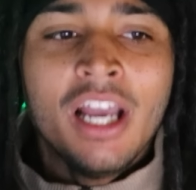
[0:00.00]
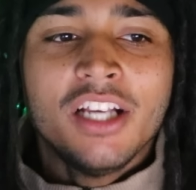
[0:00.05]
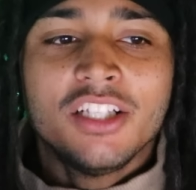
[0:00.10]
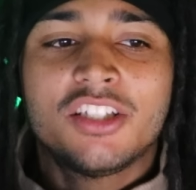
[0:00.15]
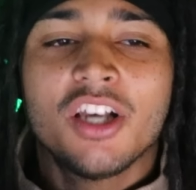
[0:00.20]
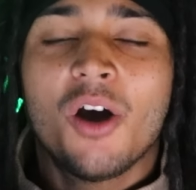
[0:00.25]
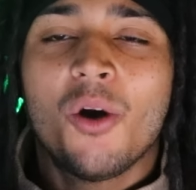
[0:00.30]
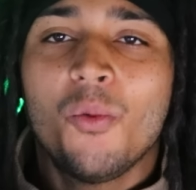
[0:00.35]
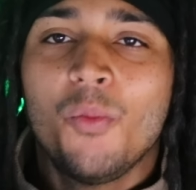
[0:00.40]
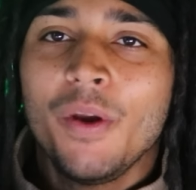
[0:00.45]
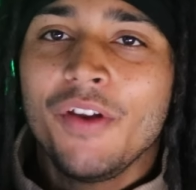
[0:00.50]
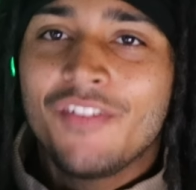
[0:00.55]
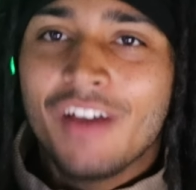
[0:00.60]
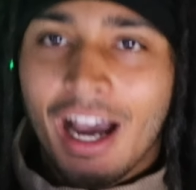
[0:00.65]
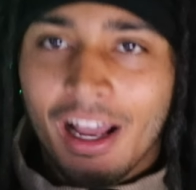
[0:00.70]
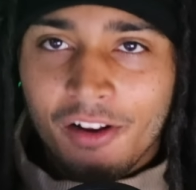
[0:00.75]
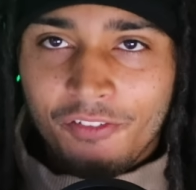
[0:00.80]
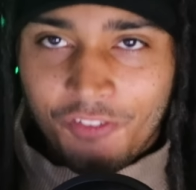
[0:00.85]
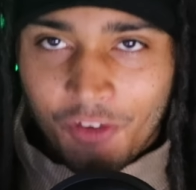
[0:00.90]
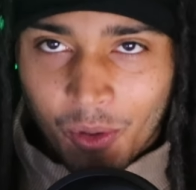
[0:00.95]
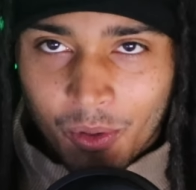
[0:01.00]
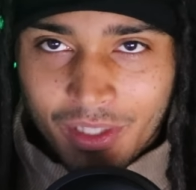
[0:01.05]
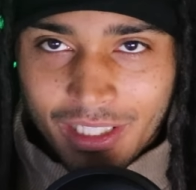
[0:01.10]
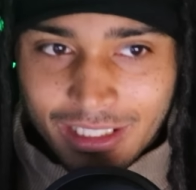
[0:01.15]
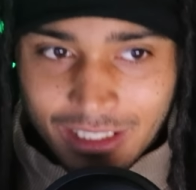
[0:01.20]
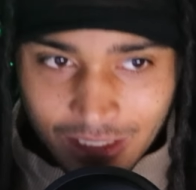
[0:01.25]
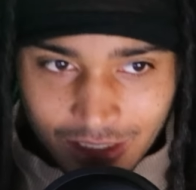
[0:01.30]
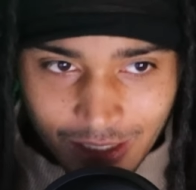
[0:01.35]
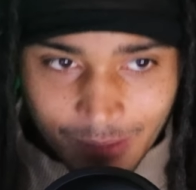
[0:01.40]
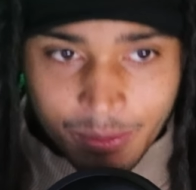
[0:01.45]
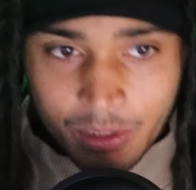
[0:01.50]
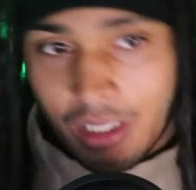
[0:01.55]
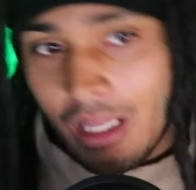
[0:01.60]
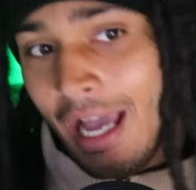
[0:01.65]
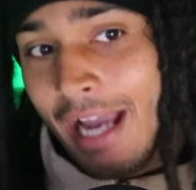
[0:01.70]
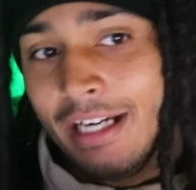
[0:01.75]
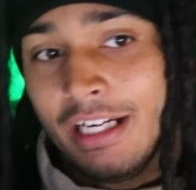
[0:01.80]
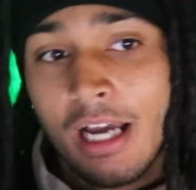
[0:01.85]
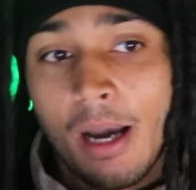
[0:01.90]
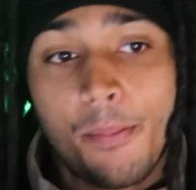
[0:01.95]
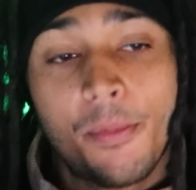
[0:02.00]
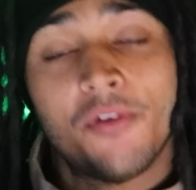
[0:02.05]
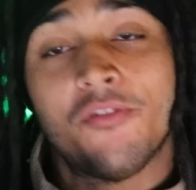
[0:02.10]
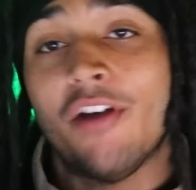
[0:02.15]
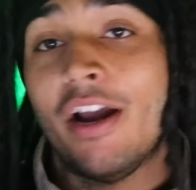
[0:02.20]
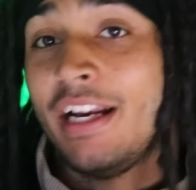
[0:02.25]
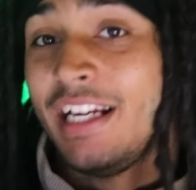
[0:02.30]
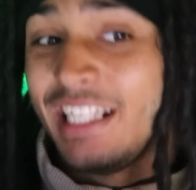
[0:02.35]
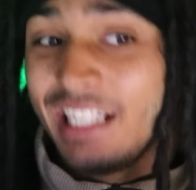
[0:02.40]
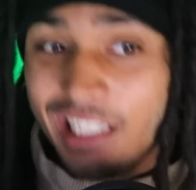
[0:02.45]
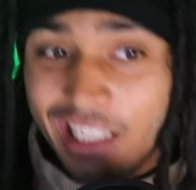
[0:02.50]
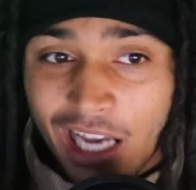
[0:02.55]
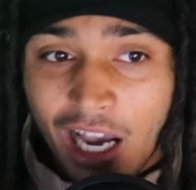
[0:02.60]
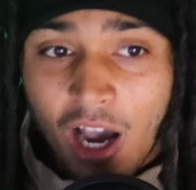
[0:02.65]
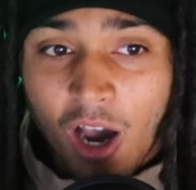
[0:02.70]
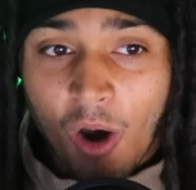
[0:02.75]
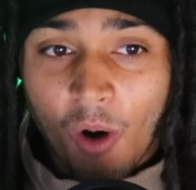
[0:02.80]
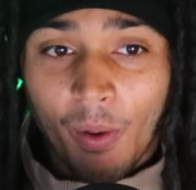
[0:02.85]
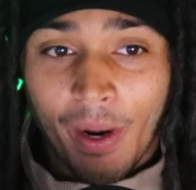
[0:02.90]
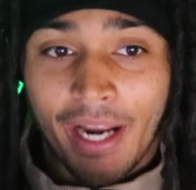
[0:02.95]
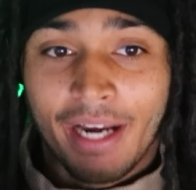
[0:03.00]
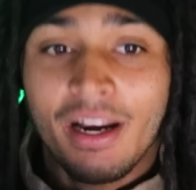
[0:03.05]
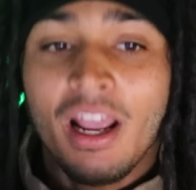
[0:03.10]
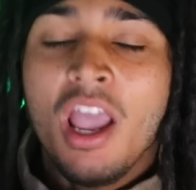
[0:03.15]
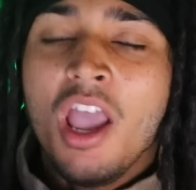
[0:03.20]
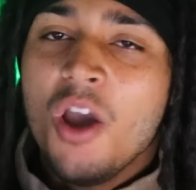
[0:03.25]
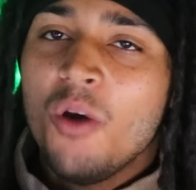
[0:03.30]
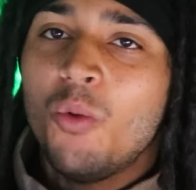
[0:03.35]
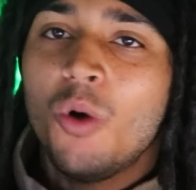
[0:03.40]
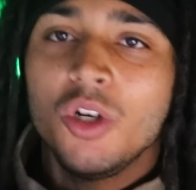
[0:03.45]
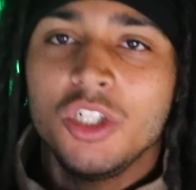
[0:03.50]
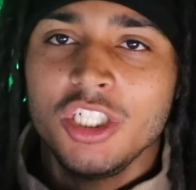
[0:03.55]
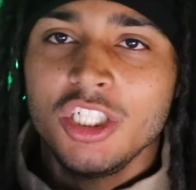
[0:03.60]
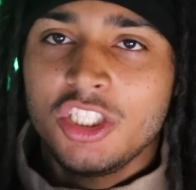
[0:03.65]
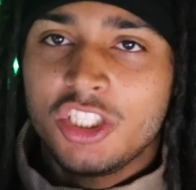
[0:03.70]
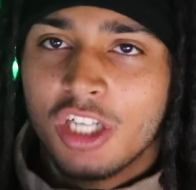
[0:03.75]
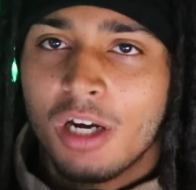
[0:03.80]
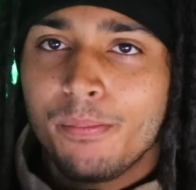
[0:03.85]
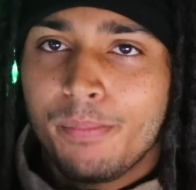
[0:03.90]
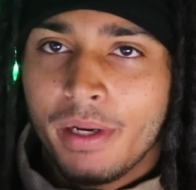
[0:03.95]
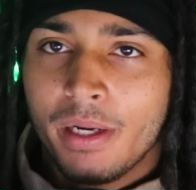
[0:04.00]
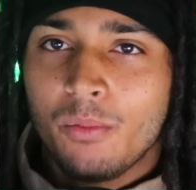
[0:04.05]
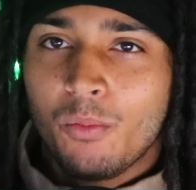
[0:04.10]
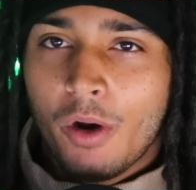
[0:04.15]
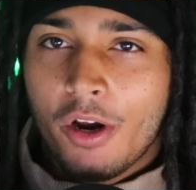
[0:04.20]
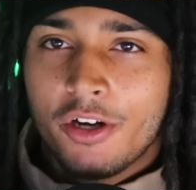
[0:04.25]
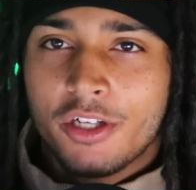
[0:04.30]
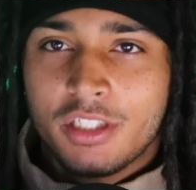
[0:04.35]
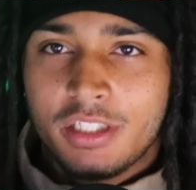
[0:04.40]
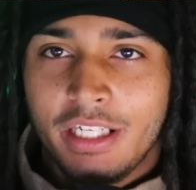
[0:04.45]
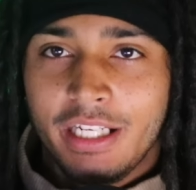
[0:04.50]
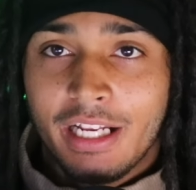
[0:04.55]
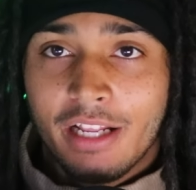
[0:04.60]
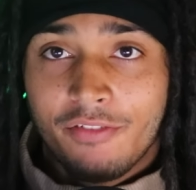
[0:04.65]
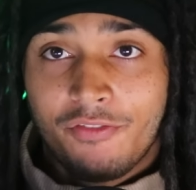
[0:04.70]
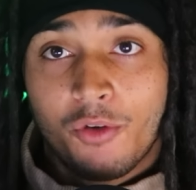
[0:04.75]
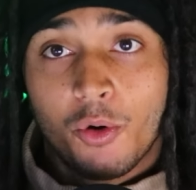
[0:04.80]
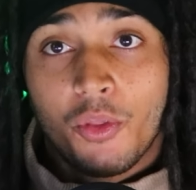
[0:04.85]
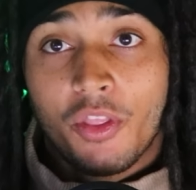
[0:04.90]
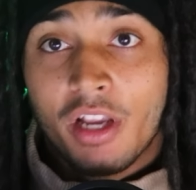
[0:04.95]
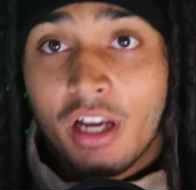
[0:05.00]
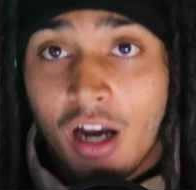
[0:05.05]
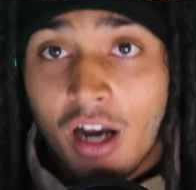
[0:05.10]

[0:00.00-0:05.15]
So we've got a few of these clips lined up and ready to go, and we'll just jump in where is needed for the